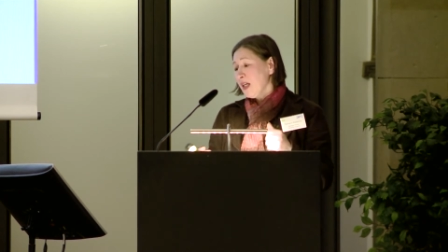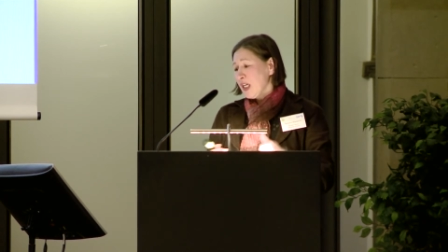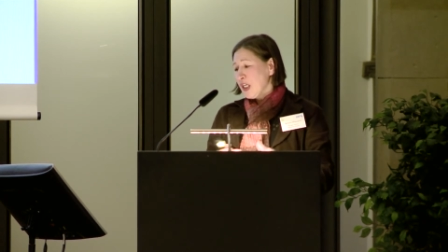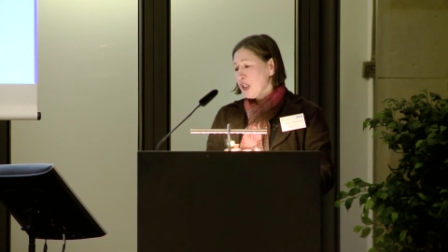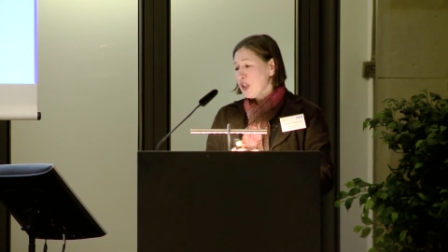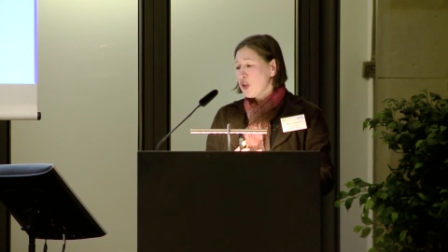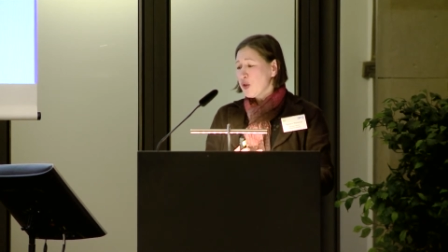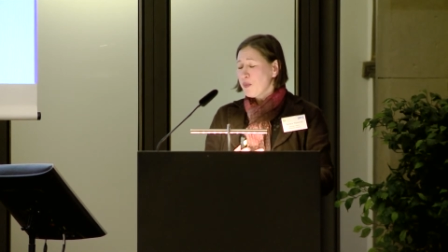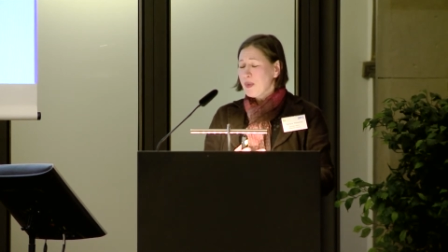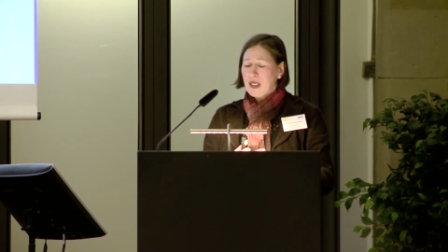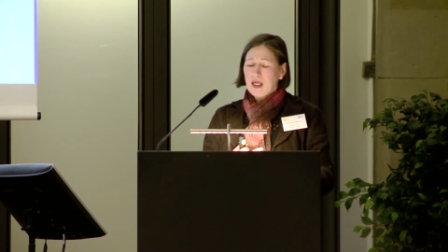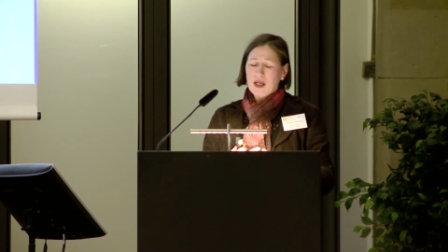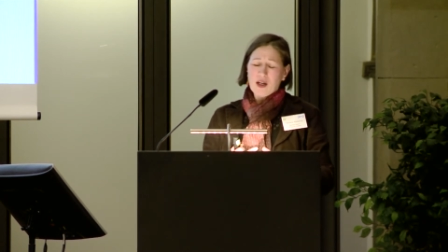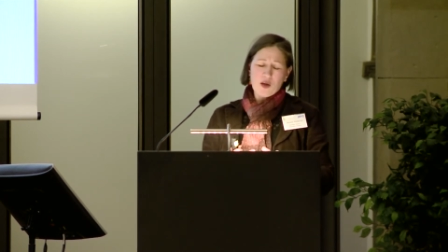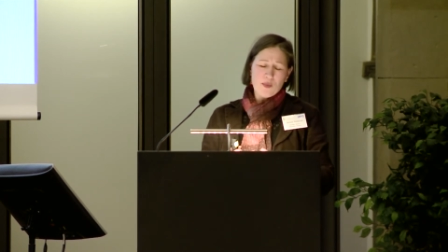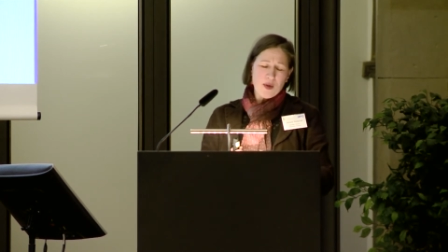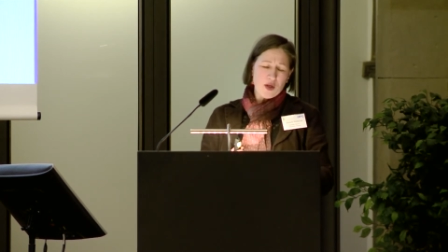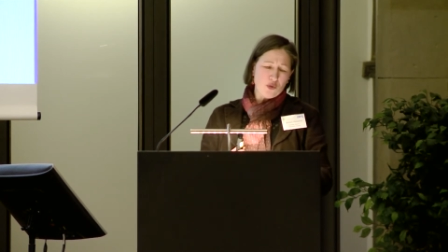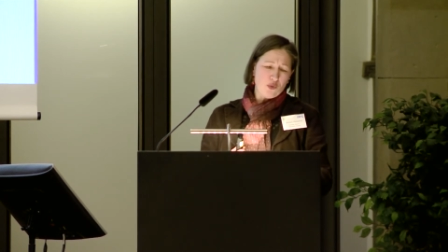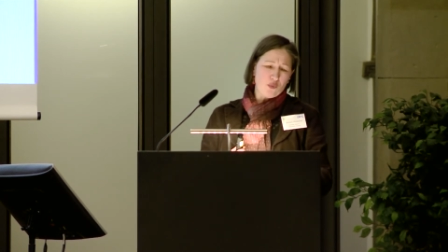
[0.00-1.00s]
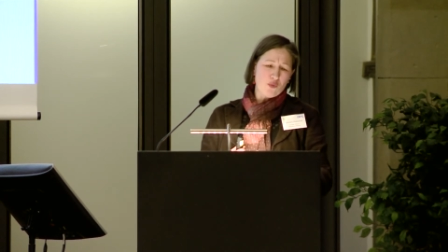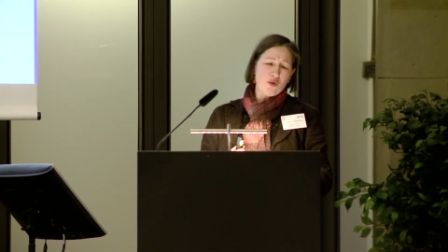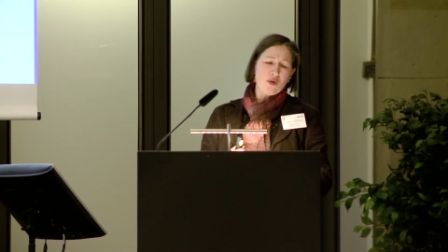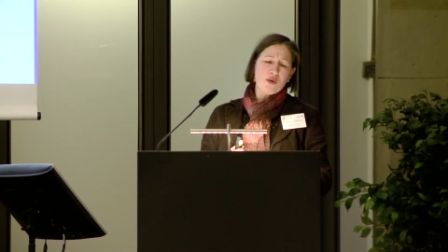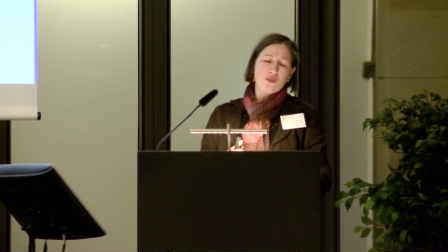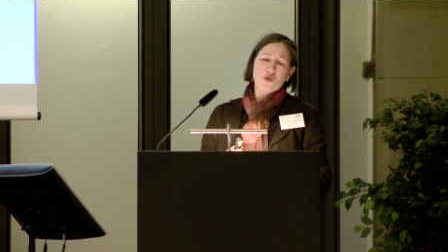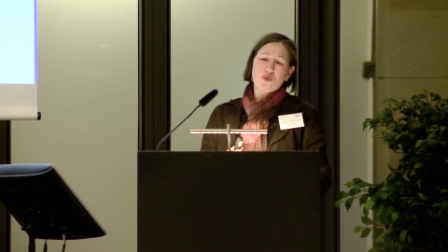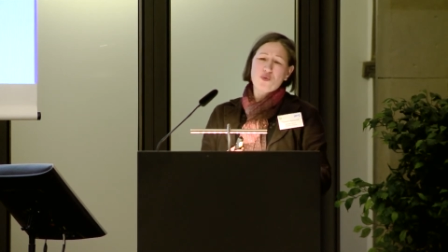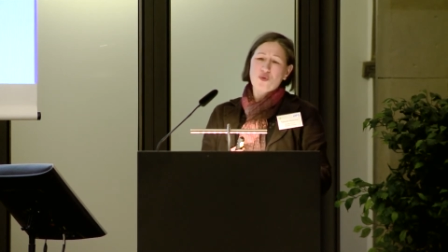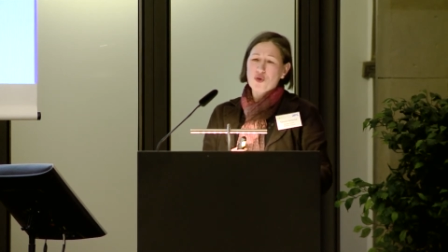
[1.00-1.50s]
You need to be clear about the role
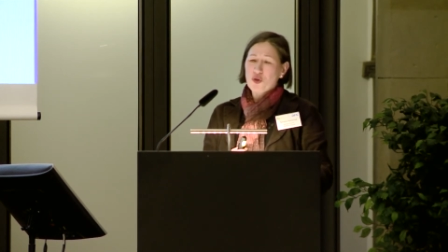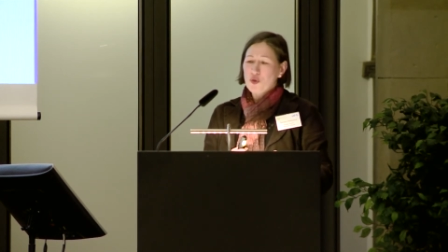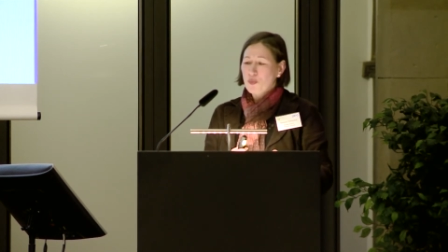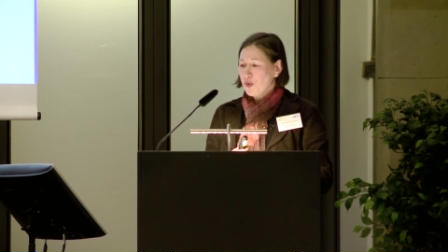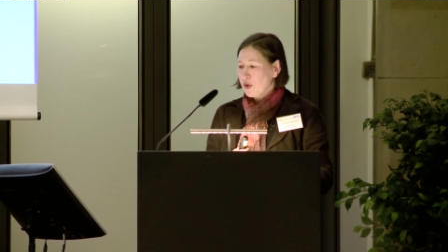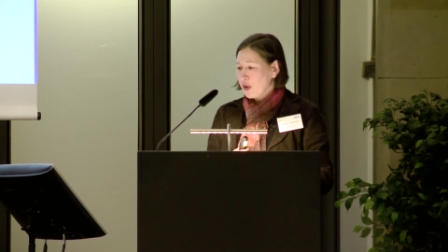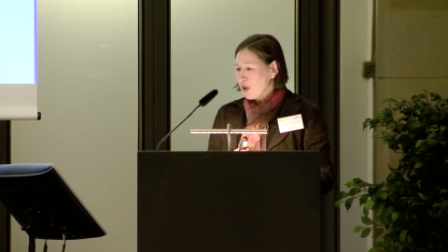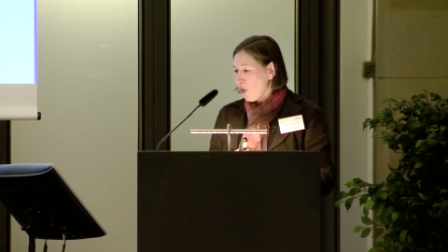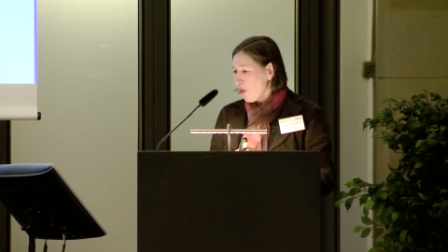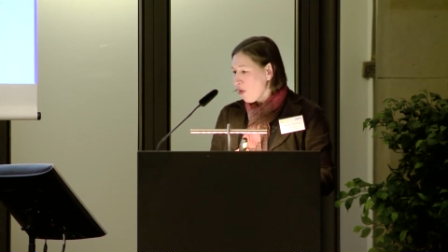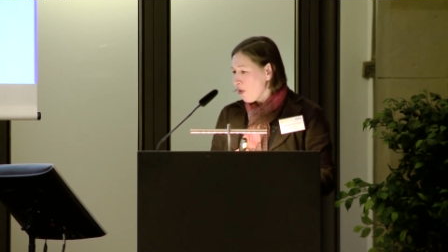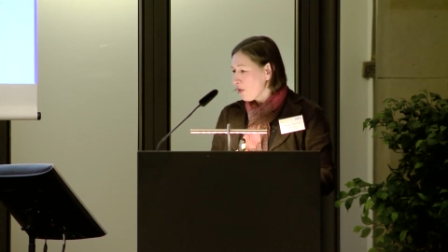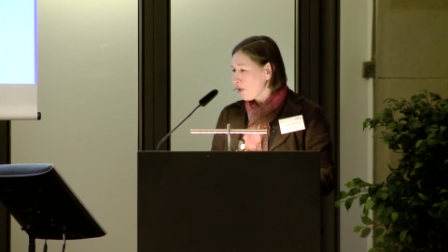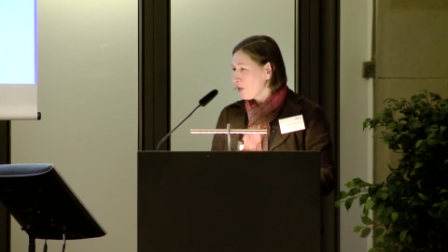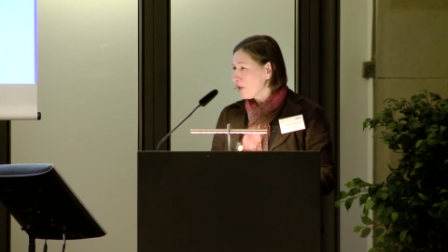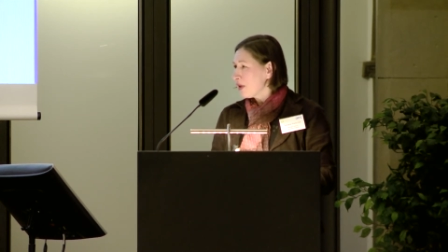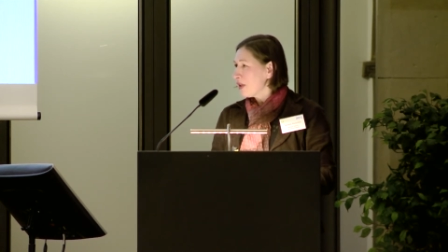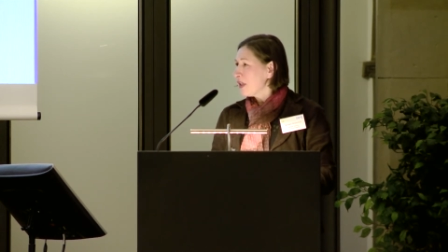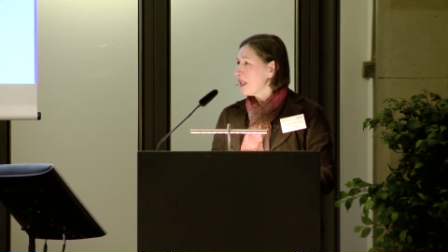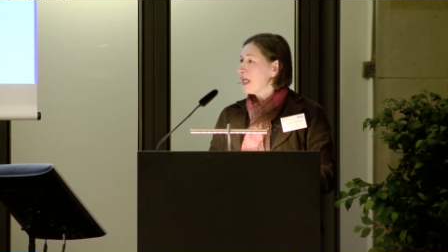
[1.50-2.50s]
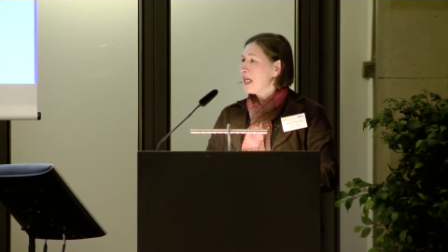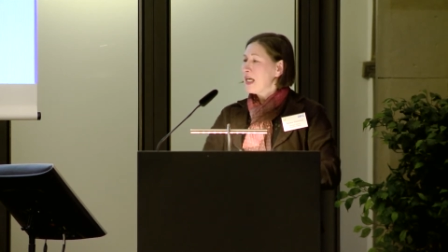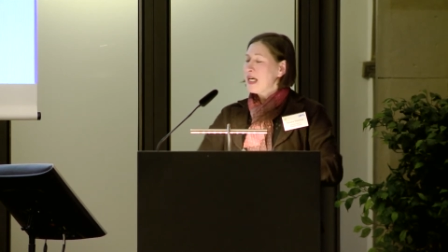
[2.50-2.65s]
of the corresponding author